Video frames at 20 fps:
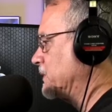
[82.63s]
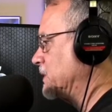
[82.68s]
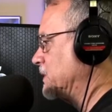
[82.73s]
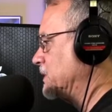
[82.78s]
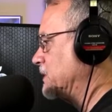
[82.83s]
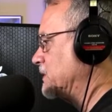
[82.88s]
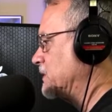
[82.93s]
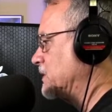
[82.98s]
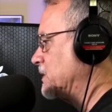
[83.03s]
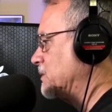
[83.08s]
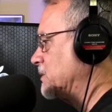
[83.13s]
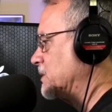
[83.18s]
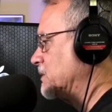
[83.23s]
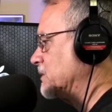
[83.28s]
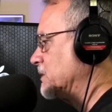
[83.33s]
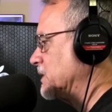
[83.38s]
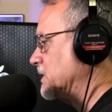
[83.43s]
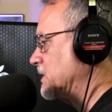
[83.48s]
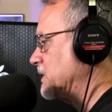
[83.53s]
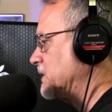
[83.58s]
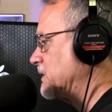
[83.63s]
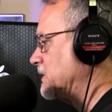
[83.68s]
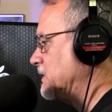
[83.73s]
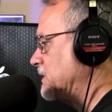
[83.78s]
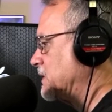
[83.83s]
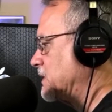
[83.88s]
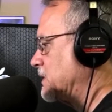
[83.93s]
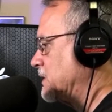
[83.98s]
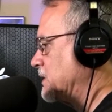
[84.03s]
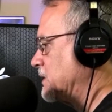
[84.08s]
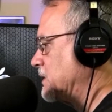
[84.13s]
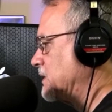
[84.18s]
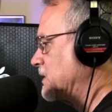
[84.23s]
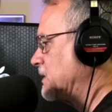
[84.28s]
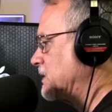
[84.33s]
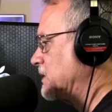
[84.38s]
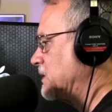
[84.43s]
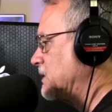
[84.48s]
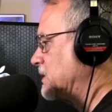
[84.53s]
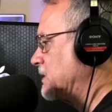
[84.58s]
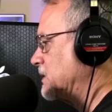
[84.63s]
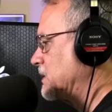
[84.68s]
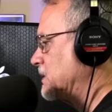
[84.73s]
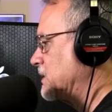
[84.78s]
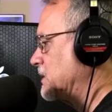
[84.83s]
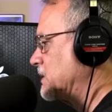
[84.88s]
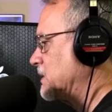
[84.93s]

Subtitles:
Let's go over to this thing.